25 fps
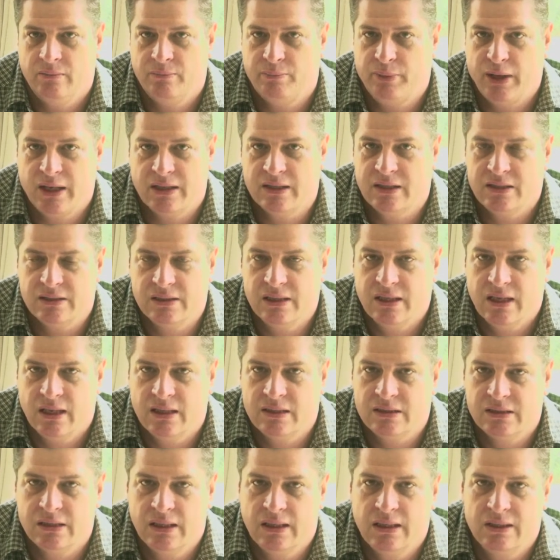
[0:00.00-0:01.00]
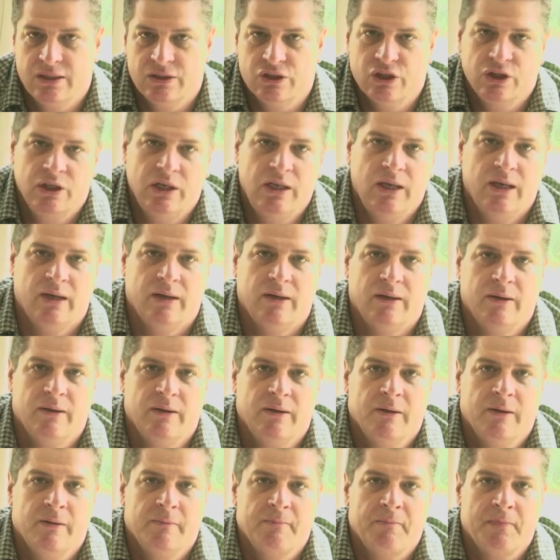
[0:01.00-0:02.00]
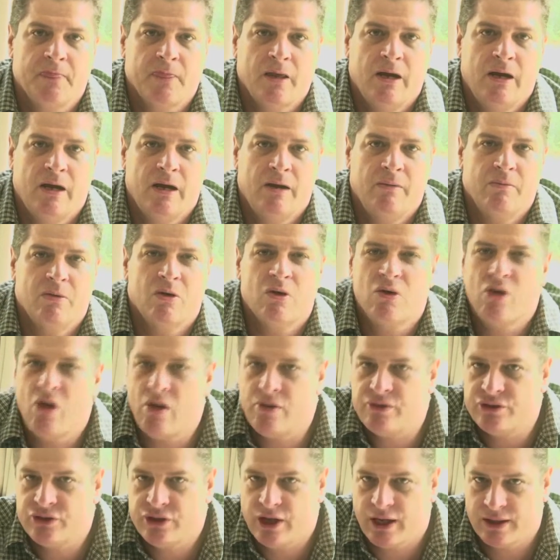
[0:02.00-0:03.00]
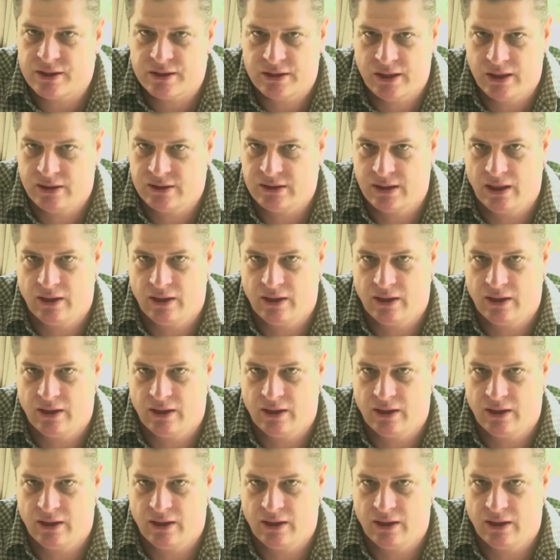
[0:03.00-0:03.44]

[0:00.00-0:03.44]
practicing as an engineer, contracts that's